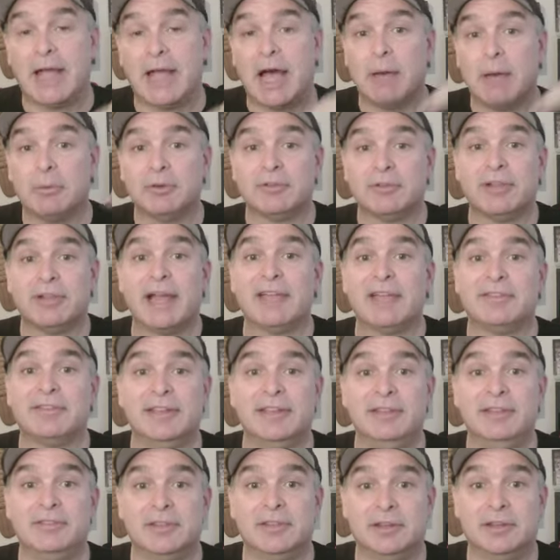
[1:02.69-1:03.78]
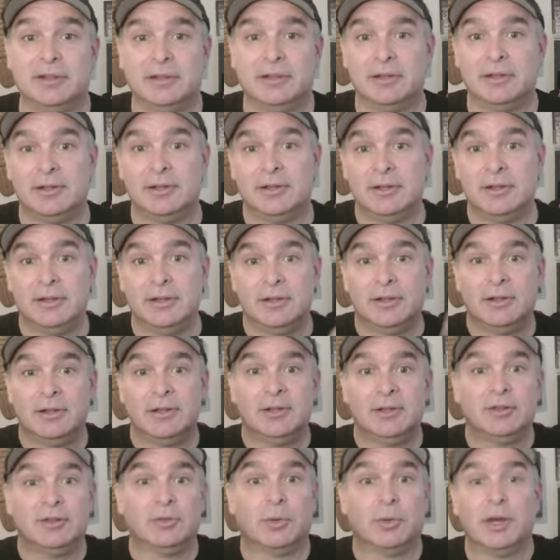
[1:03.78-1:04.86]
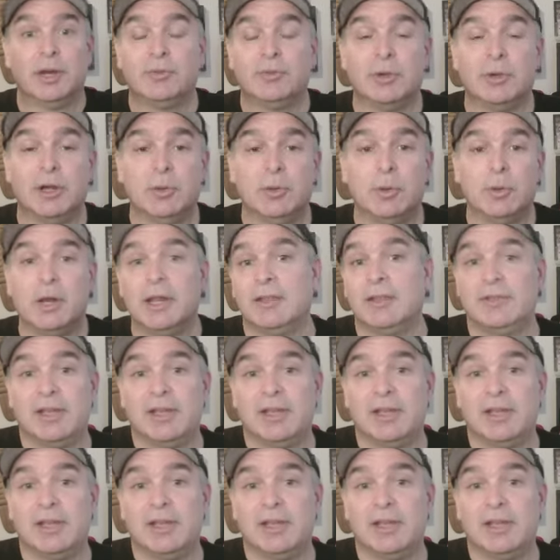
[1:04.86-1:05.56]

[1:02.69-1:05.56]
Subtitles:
Albert's last season. 2021